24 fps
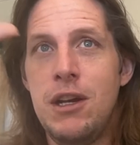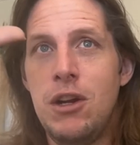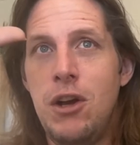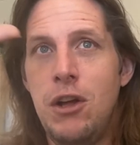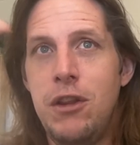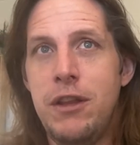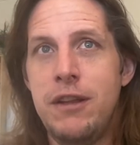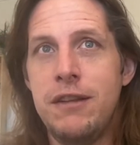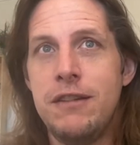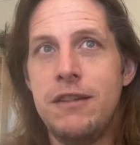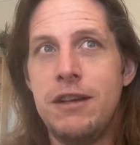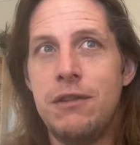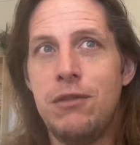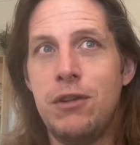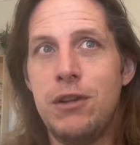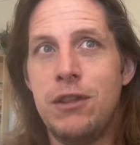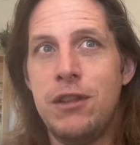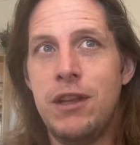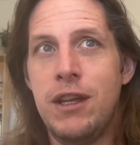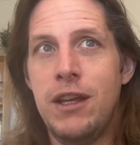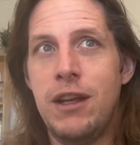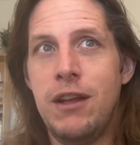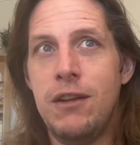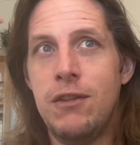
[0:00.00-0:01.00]
these different
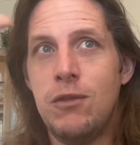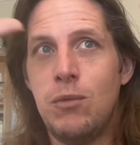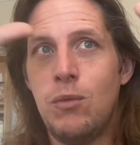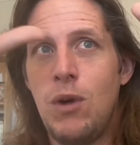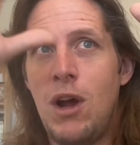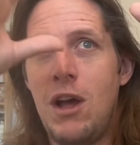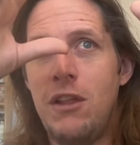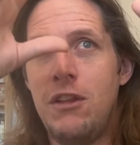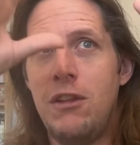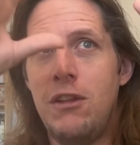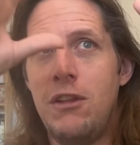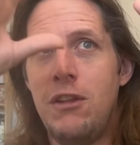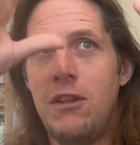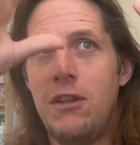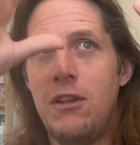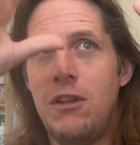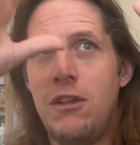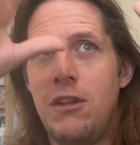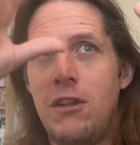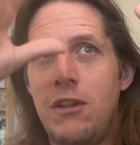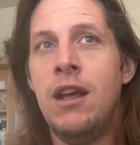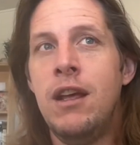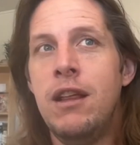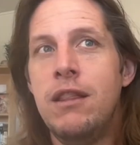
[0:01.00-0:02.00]
things, rather than
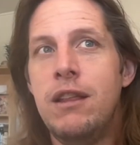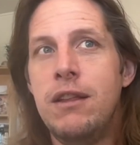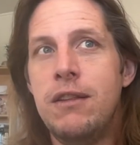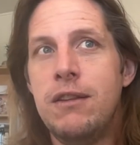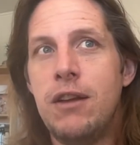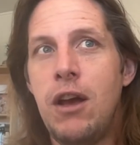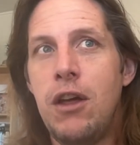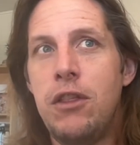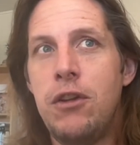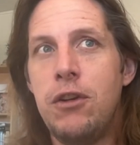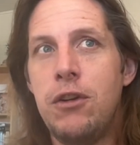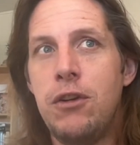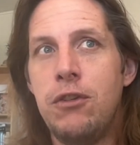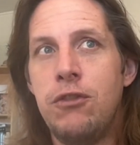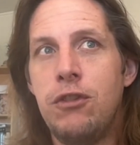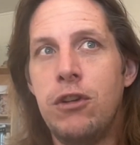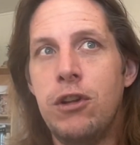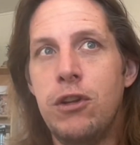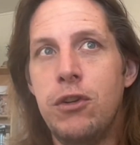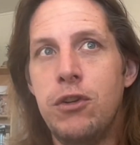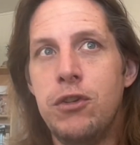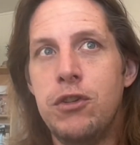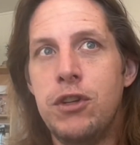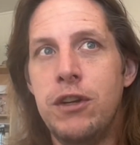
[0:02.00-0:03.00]
these other
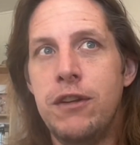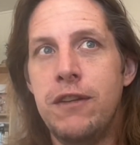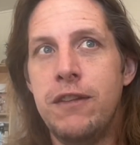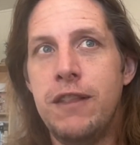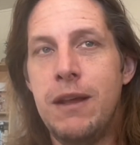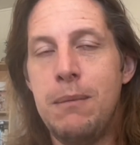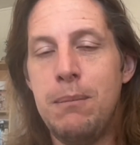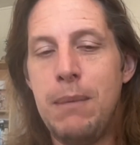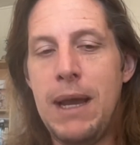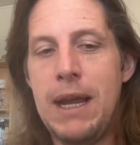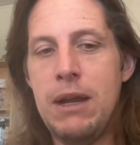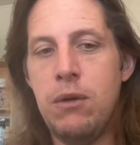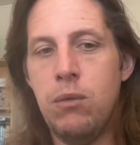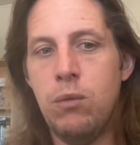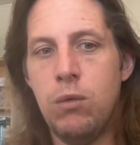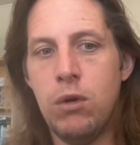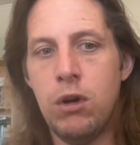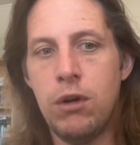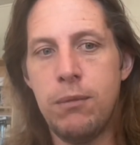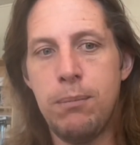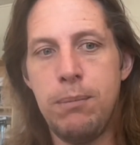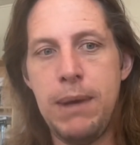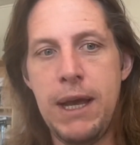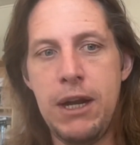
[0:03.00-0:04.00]
solutions that might work
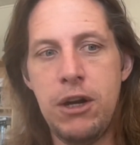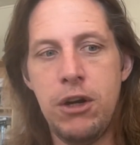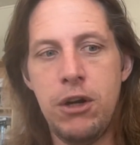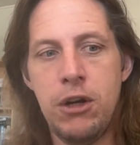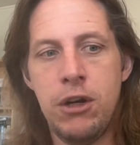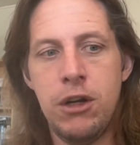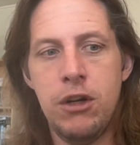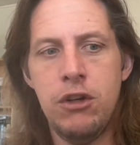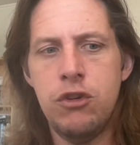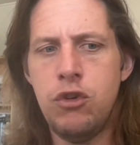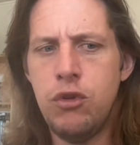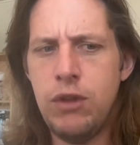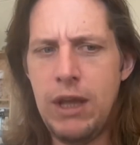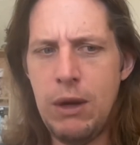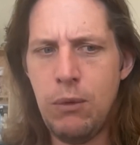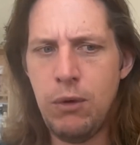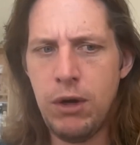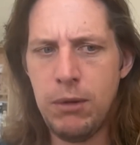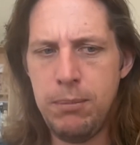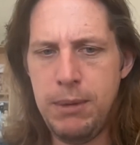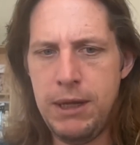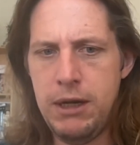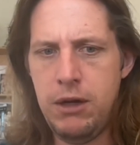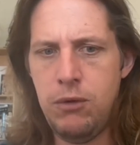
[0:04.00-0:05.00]
better? Do they work
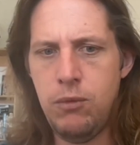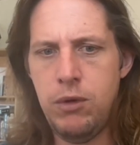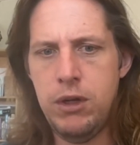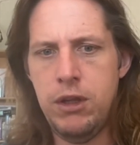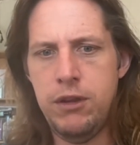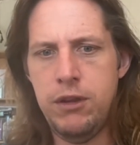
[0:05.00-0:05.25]
better? What do you think